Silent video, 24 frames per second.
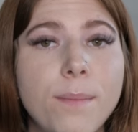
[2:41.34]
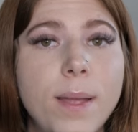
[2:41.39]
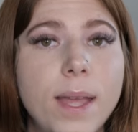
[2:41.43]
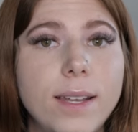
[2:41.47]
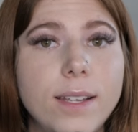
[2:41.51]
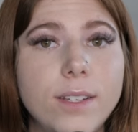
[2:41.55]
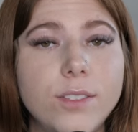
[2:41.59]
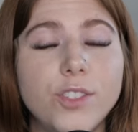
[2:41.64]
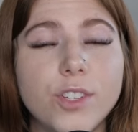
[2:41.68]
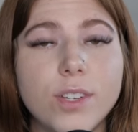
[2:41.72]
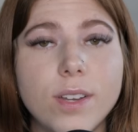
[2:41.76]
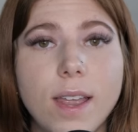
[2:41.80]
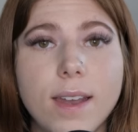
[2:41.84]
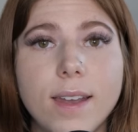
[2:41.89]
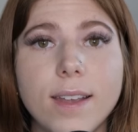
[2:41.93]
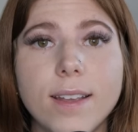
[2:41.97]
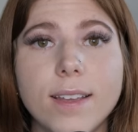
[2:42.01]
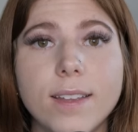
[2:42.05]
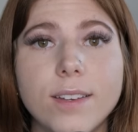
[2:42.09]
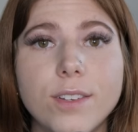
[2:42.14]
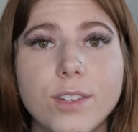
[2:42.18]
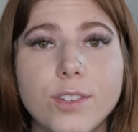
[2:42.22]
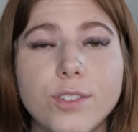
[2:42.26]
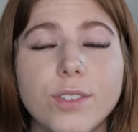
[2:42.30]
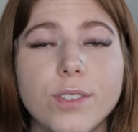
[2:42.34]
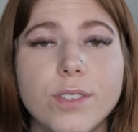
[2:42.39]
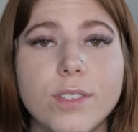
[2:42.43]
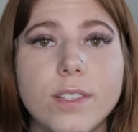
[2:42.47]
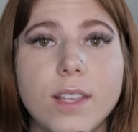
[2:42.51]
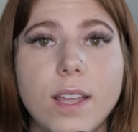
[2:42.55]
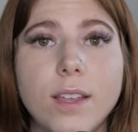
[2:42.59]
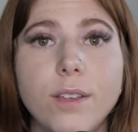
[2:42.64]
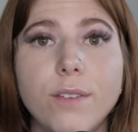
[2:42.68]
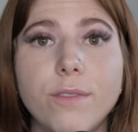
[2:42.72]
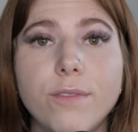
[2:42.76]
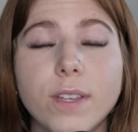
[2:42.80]
many genetic conditions
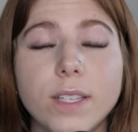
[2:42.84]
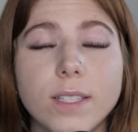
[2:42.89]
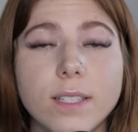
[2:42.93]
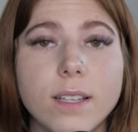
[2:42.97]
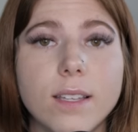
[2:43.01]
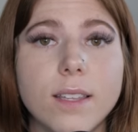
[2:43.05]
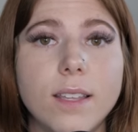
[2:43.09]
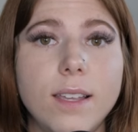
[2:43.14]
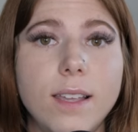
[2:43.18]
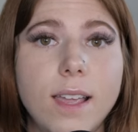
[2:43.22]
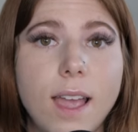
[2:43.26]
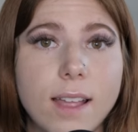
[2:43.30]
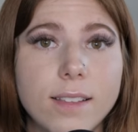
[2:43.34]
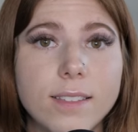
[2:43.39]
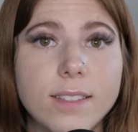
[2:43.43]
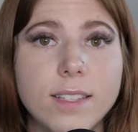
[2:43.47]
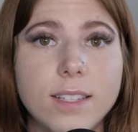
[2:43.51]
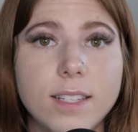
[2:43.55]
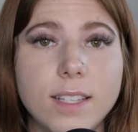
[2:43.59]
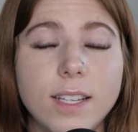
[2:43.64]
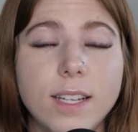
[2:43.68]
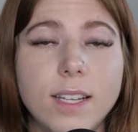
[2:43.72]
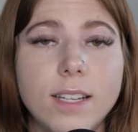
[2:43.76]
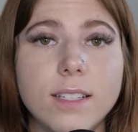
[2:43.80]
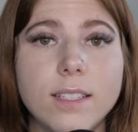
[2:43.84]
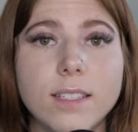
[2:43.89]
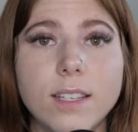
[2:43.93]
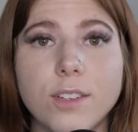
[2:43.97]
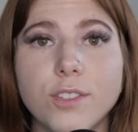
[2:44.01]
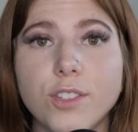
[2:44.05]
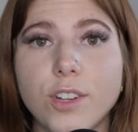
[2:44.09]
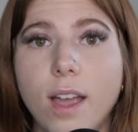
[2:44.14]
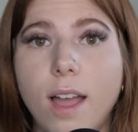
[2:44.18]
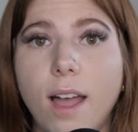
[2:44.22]
that you physically can see, such